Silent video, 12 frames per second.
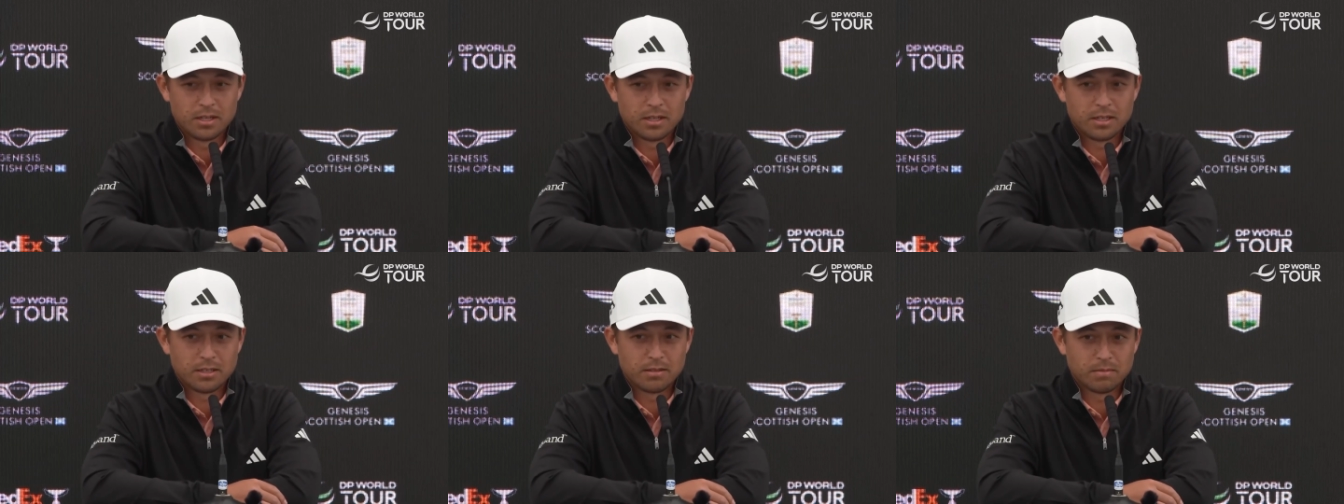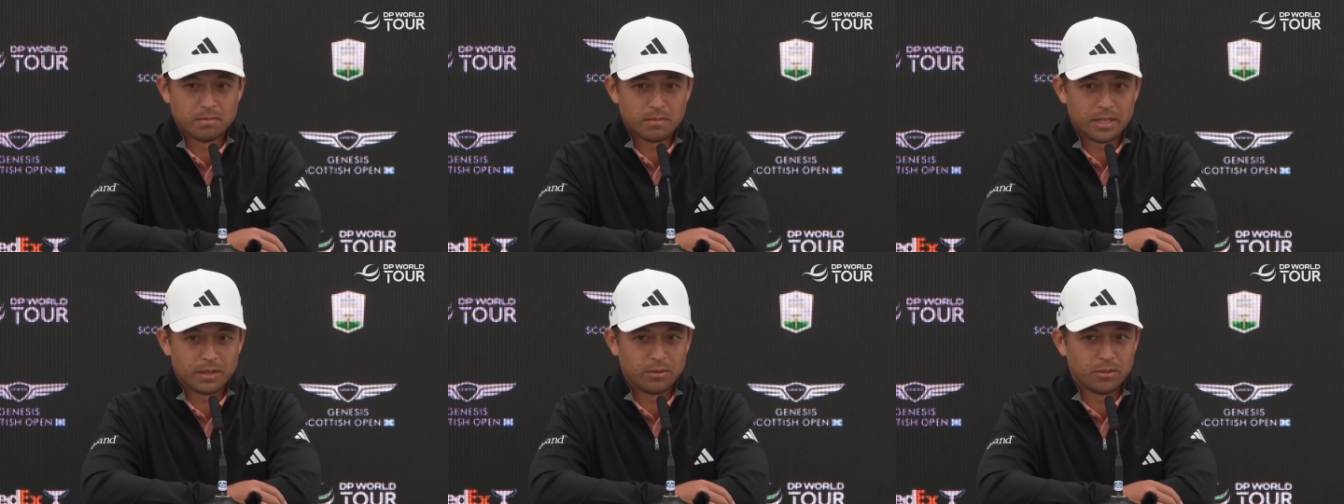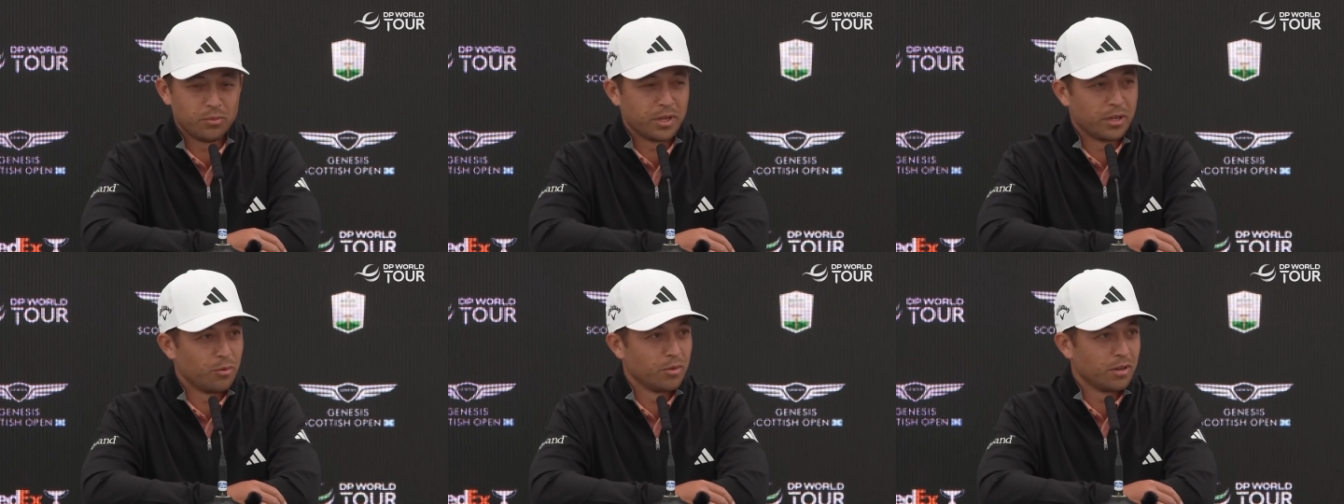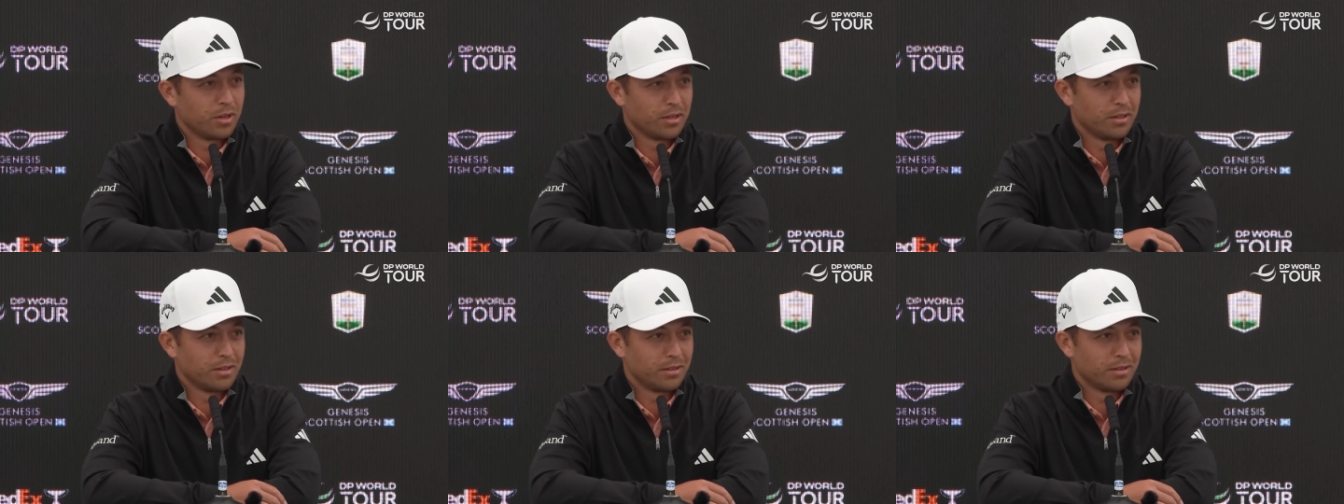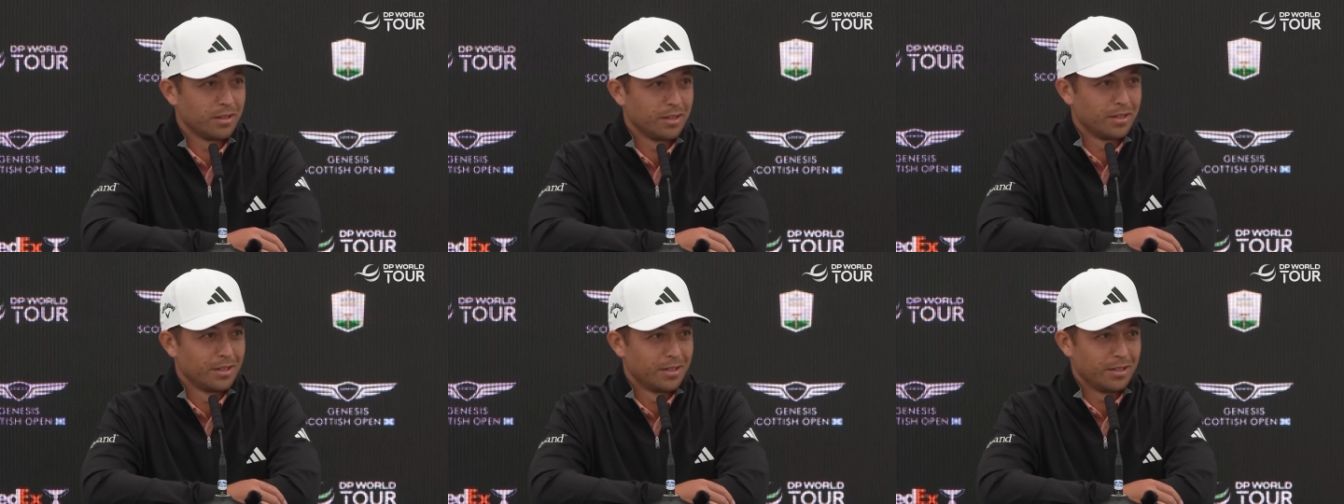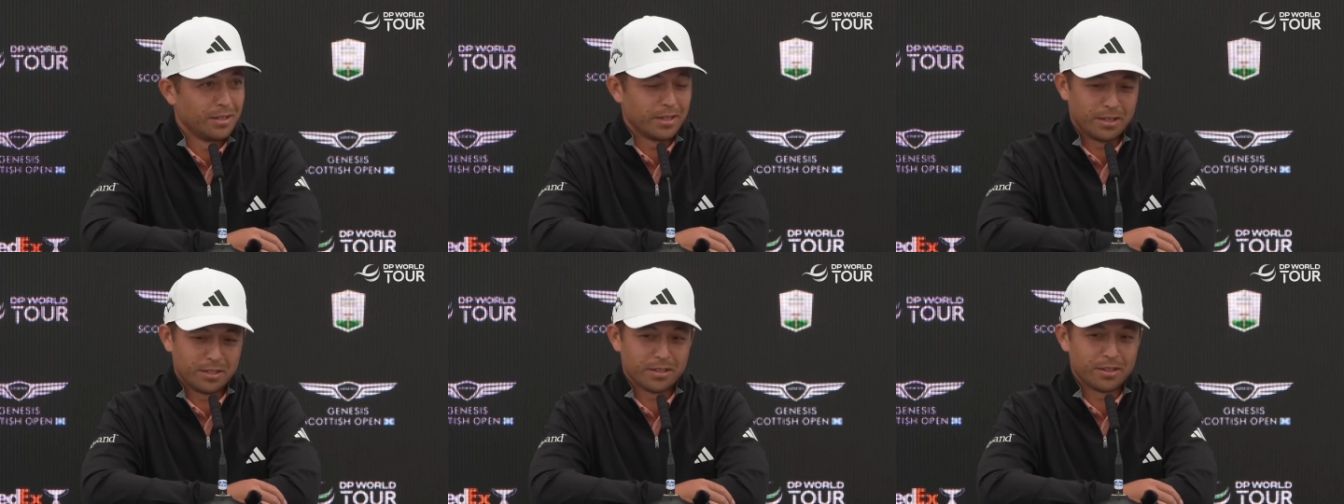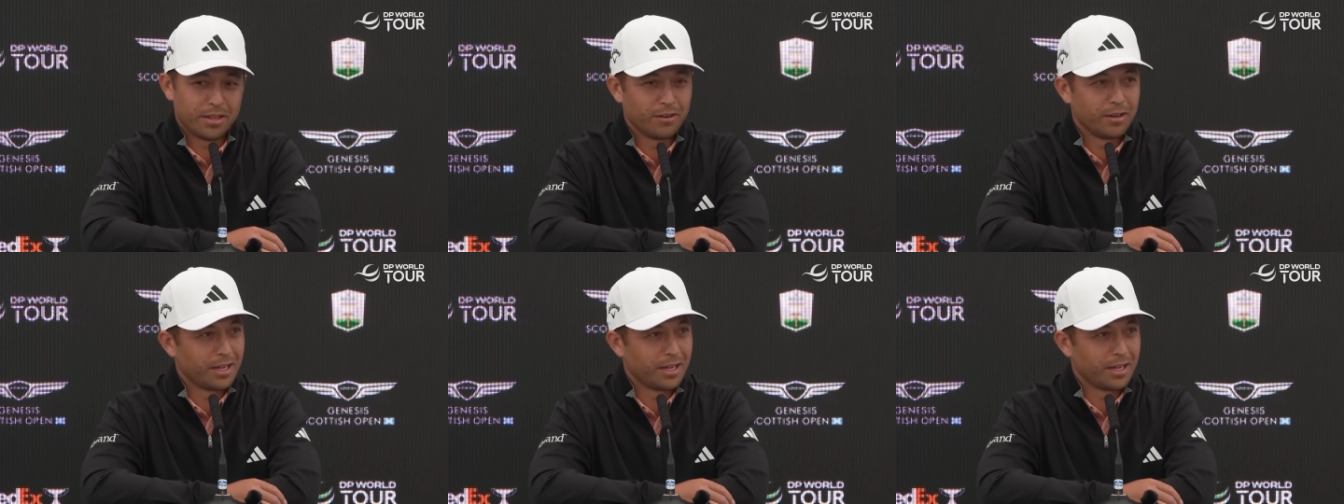um, I will do my homework and I saw the hearing.